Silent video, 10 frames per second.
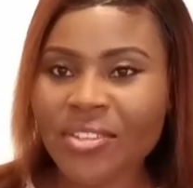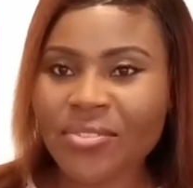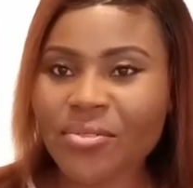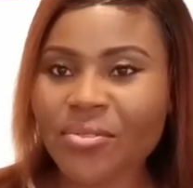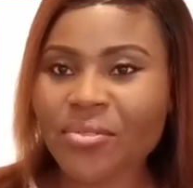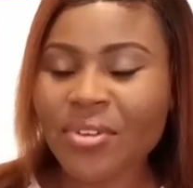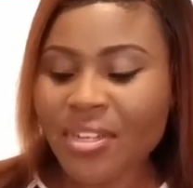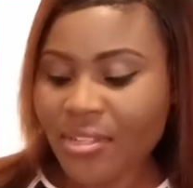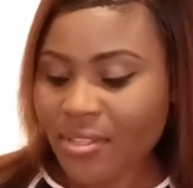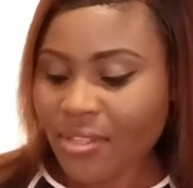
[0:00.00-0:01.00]
So
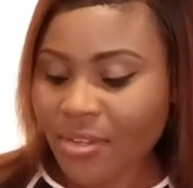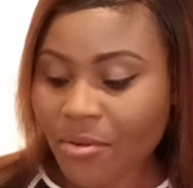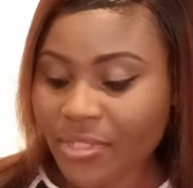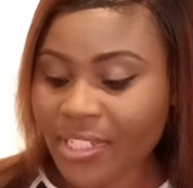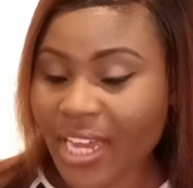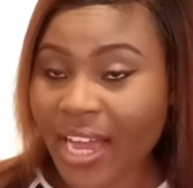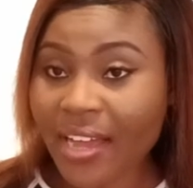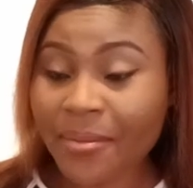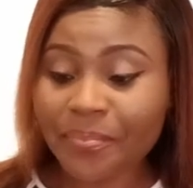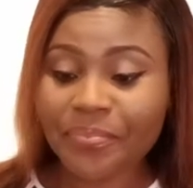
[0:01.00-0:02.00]
they
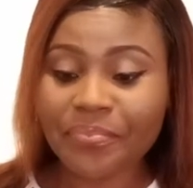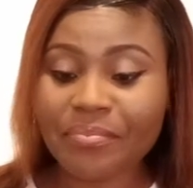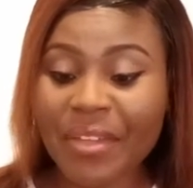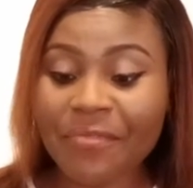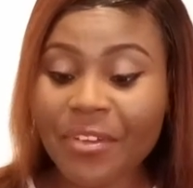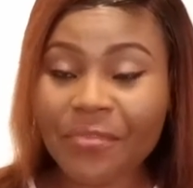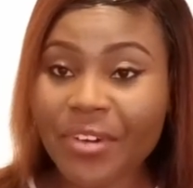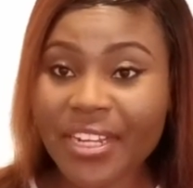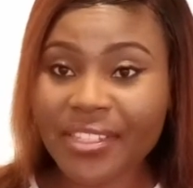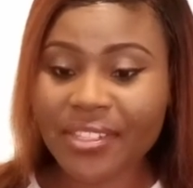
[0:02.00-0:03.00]
are my
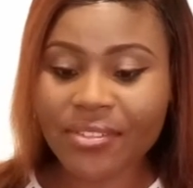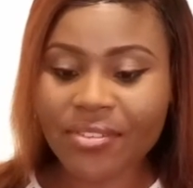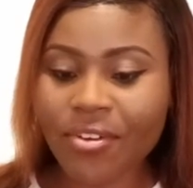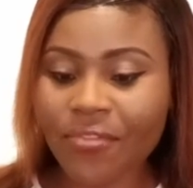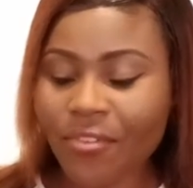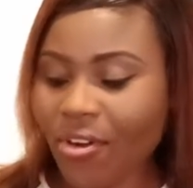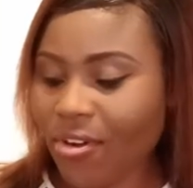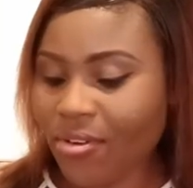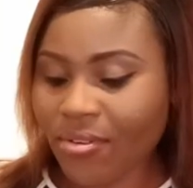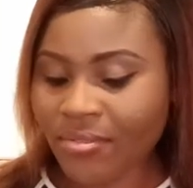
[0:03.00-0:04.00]
favorite of
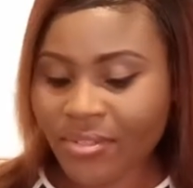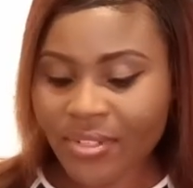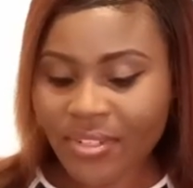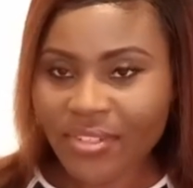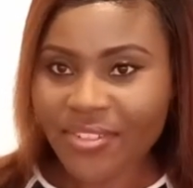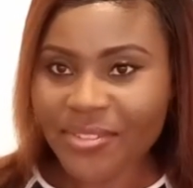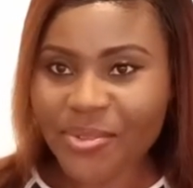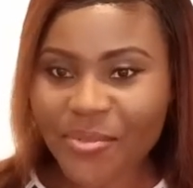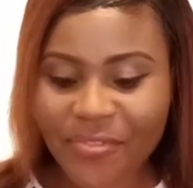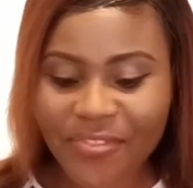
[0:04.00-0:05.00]
all
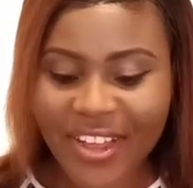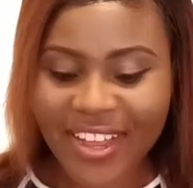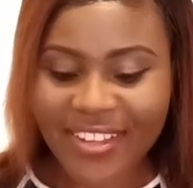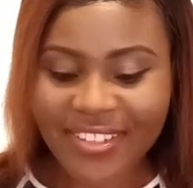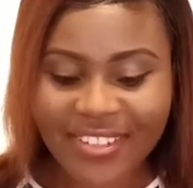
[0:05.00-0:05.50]
so far,